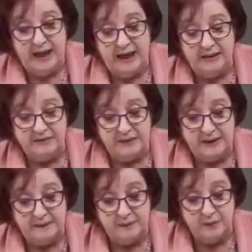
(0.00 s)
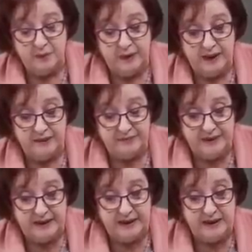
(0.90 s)
are
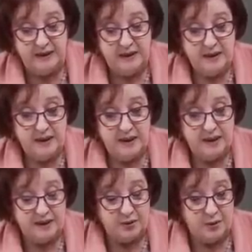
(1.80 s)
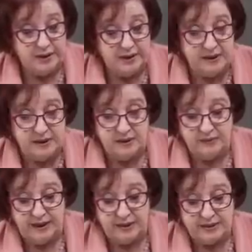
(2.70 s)
feeding, according to the
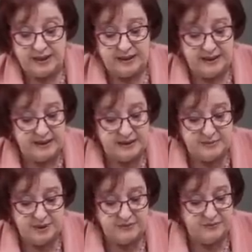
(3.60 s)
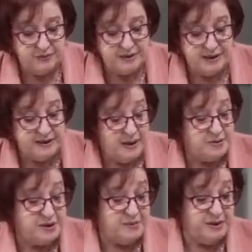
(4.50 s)
records, I think there's about
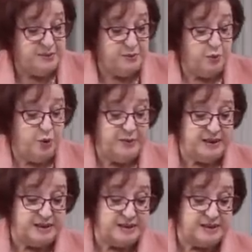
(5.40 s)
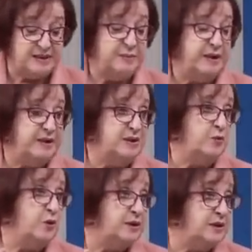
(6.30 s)
14,000, maybe more, because in some areas the
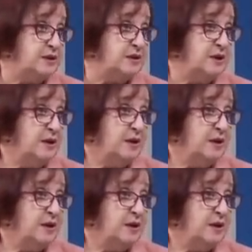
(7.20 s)
water is